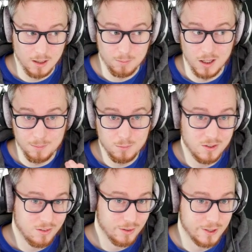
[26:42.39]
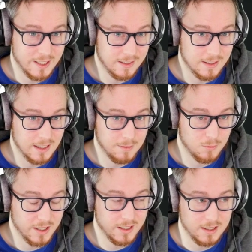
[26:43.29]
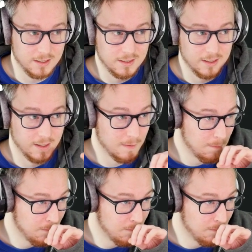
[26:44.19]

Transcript: A problem with learning the game right is that